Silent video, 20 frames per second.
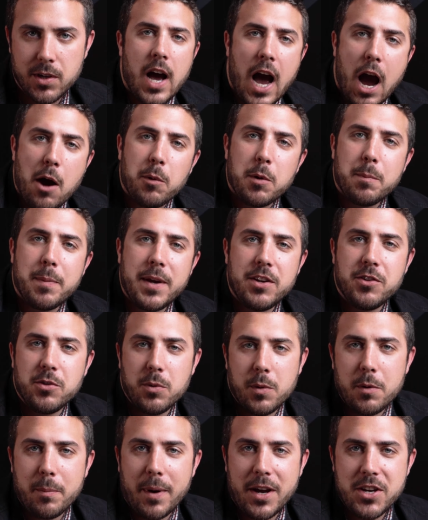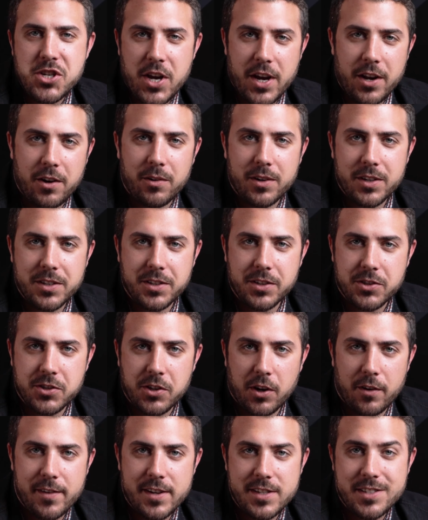I would be doing my channel a
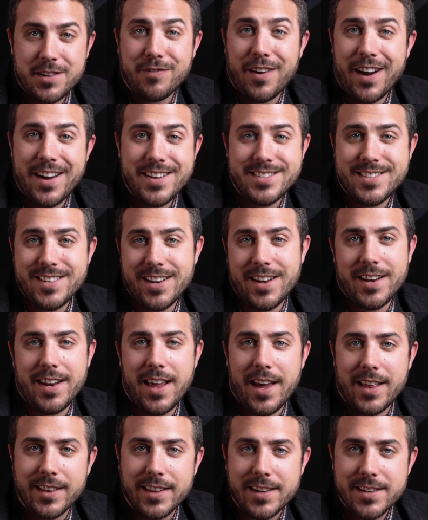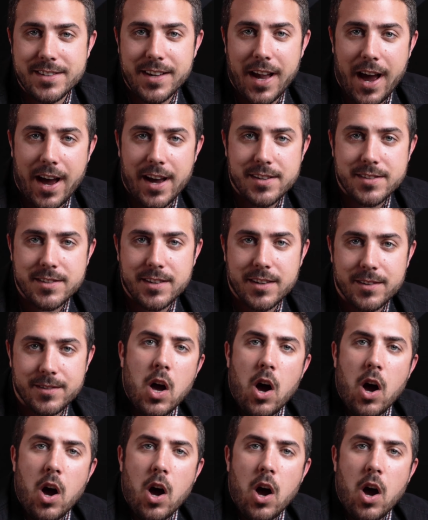disservice if I didn't at least ask.